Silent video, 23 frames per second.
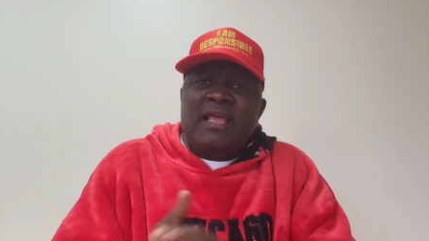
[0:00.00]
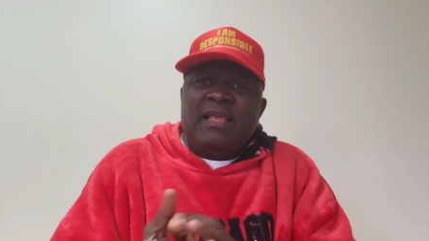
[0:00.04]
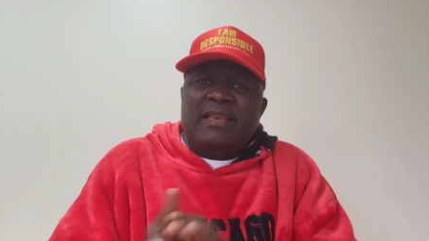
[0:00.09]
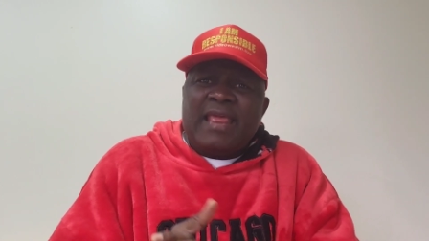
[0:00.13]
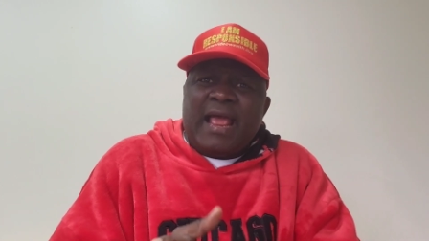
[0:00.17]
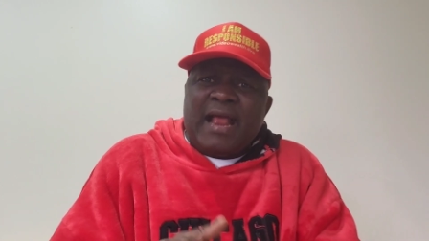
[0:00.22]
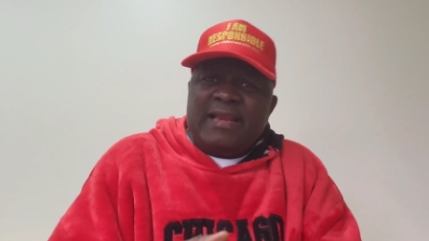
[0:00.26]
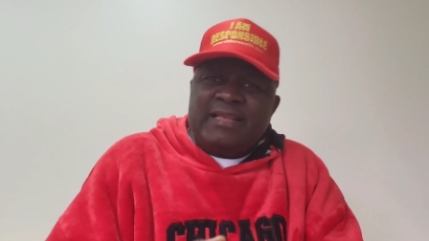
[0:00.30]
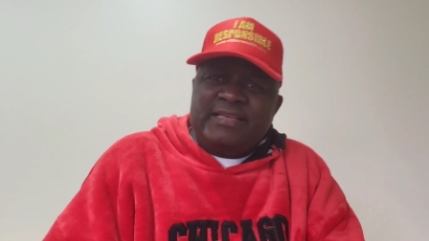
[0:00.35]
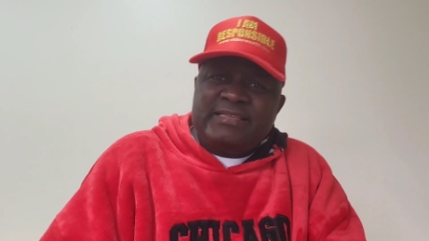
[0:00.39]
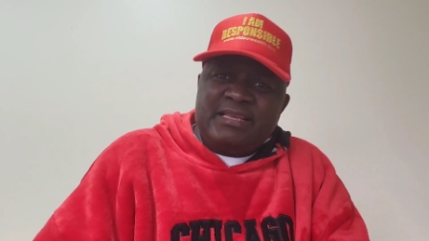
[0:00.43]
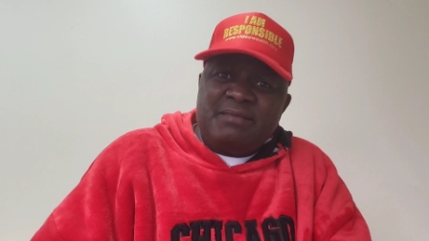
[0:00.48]

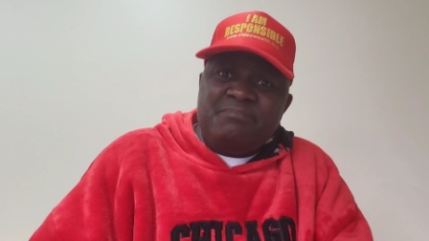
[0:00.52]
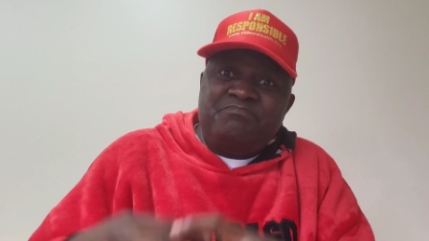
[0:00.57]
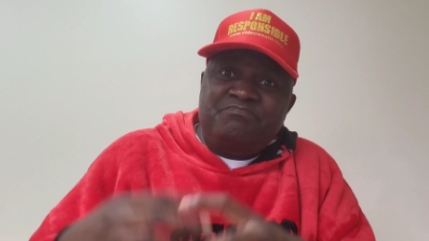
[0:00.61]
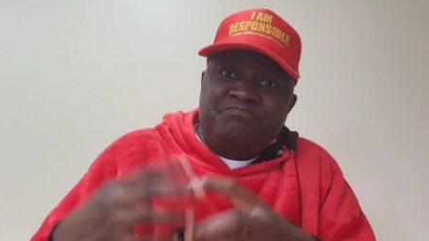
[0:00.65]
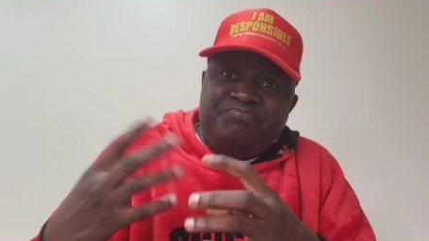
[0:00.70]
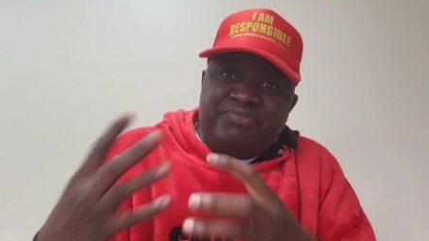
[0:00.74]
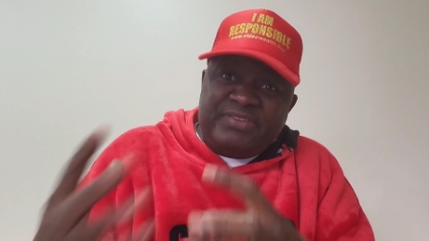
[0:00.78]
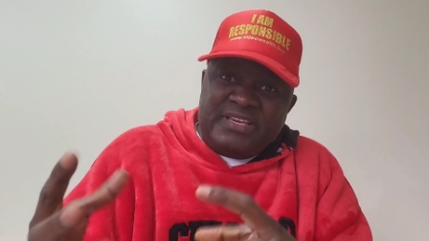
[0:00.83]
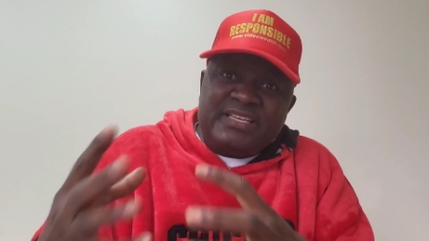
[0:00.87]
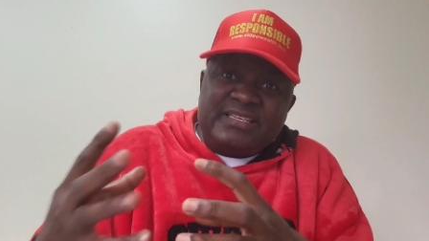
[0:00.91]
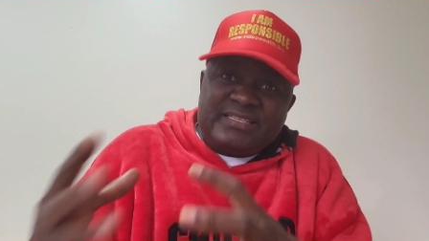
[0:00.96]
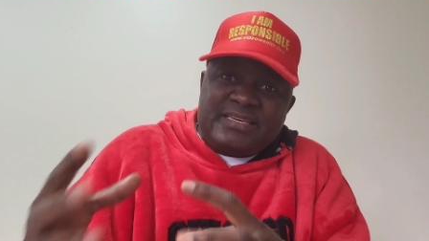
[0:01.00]
There is a
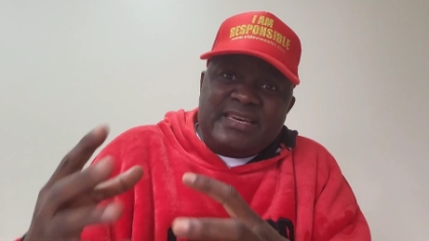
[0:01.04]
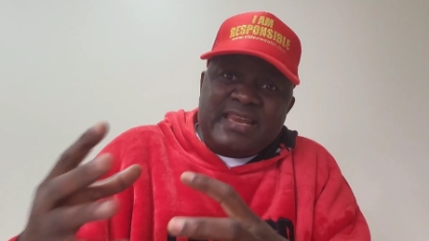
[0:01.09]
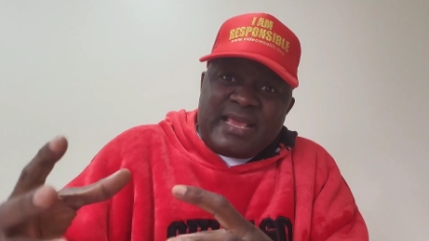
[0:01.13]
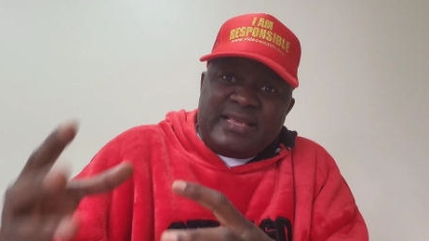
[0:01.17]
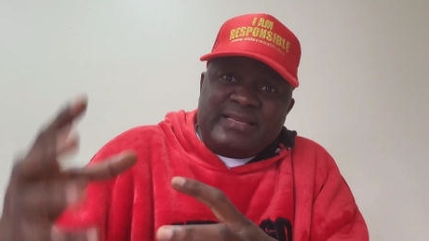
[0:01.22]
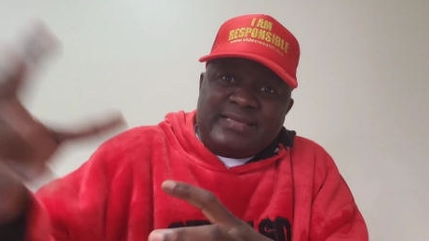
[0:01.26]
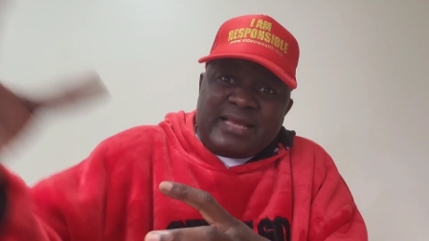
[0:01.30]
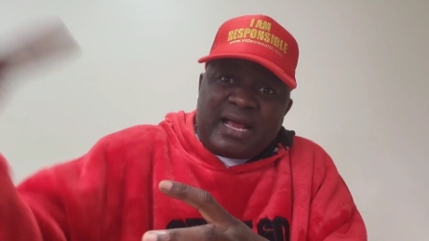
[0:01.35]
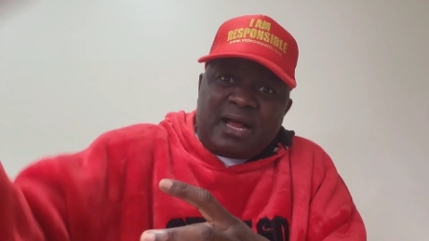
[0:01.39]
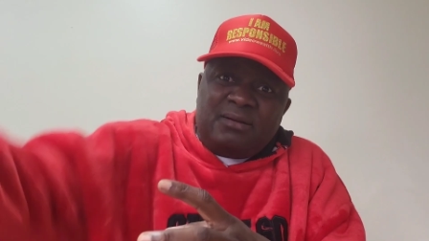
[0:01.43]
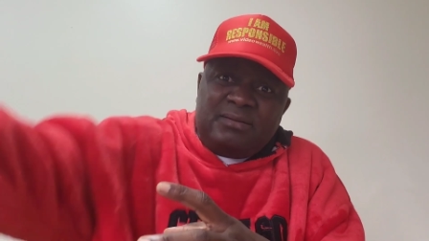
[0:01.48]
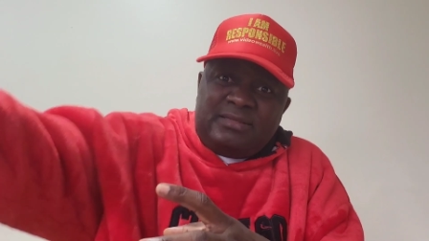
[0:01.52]

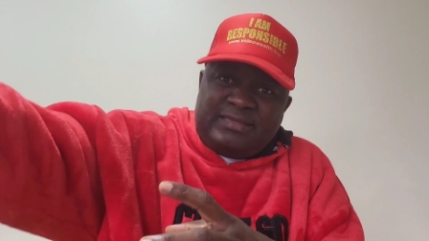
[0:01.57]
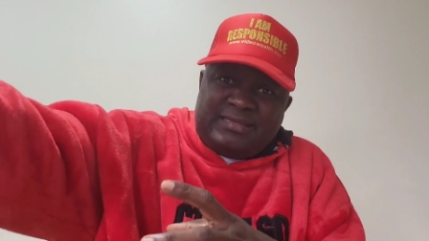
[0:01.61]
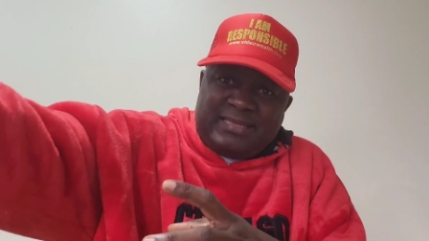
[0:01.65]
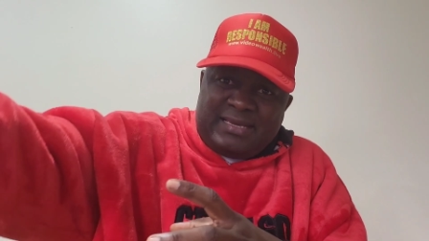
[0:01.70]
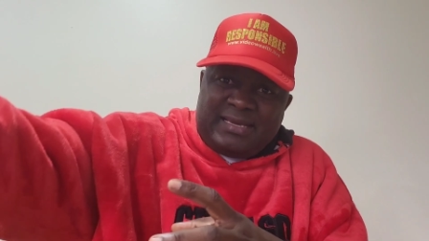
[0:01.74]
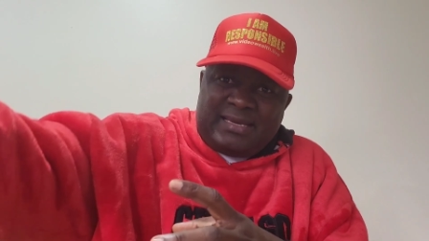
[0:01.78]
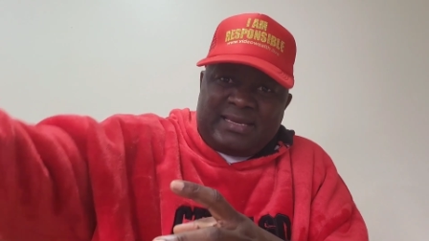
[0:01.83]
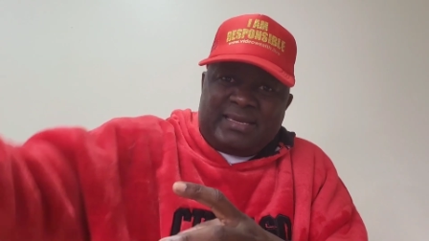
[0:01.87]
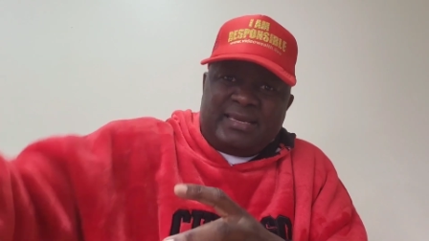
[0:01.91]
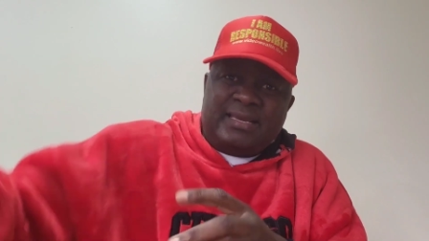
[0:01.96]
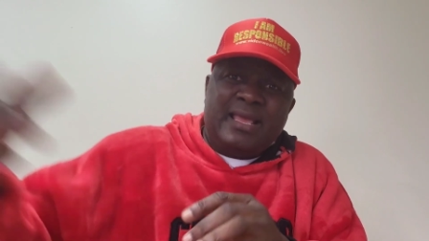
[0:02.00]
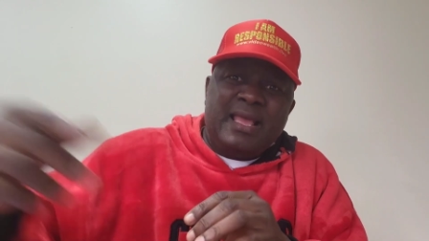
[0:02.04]
business out
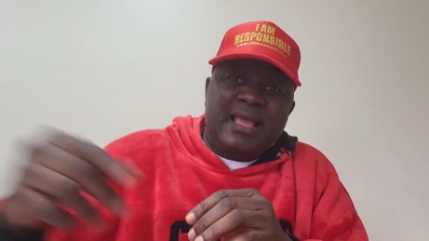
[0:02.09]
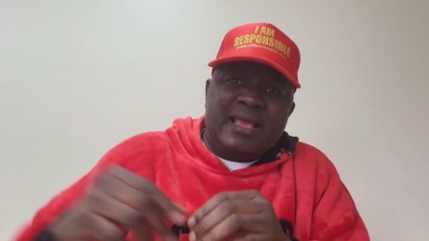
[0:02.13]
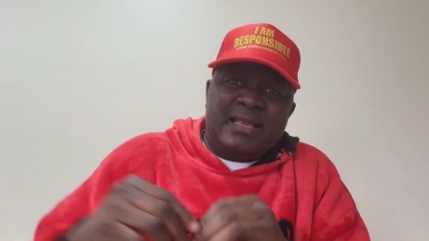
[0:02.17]
there